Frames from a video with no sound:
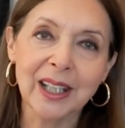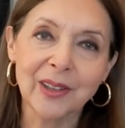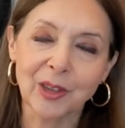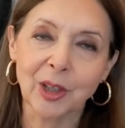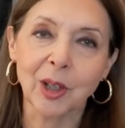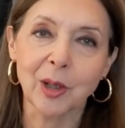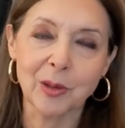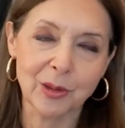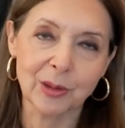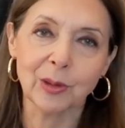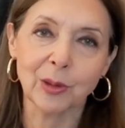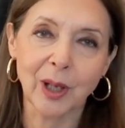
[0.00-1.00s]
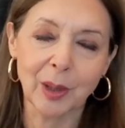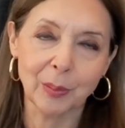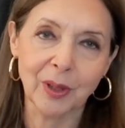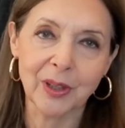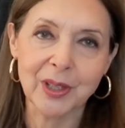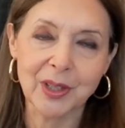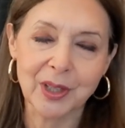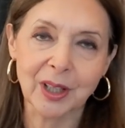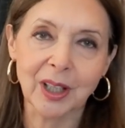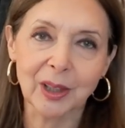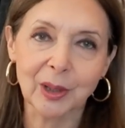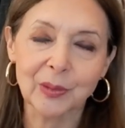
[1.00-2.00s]
is a coastal grandmother
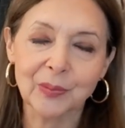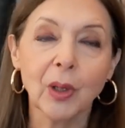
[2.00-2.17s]
style.